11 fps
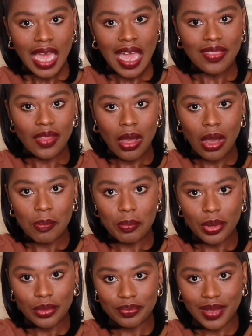And the hump
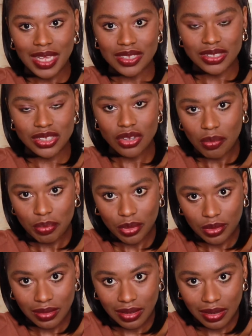at the top,
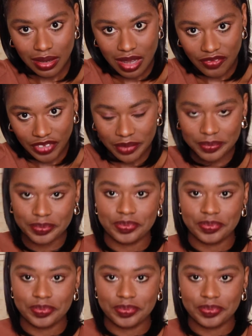love it.